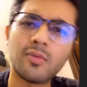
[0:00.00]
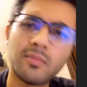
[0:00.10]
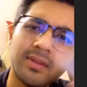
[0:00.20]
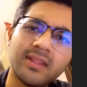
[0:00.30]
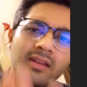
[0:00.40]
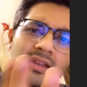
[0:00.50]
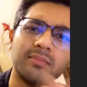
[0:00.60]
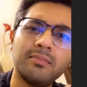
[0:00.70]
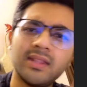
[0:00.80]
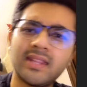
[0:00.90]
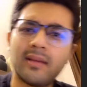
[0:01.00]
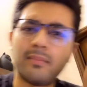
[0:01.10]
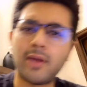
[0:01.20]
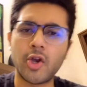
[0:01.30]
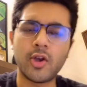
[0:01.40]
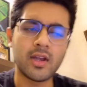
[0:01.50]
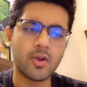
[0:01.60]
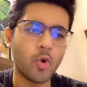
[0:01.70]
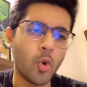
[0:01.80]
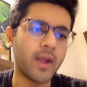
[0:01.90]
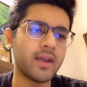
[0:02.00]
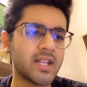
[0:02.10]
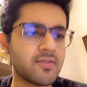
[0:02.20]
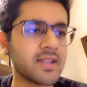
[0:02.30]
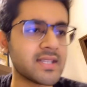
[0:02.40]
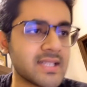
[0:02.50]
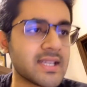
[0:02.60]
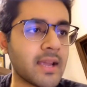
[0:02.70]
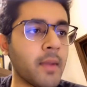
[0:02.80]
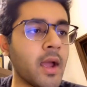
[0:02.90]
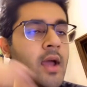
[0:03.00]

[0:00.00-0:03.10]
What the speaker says: in methylmalonyl-CoA transferase enzyme.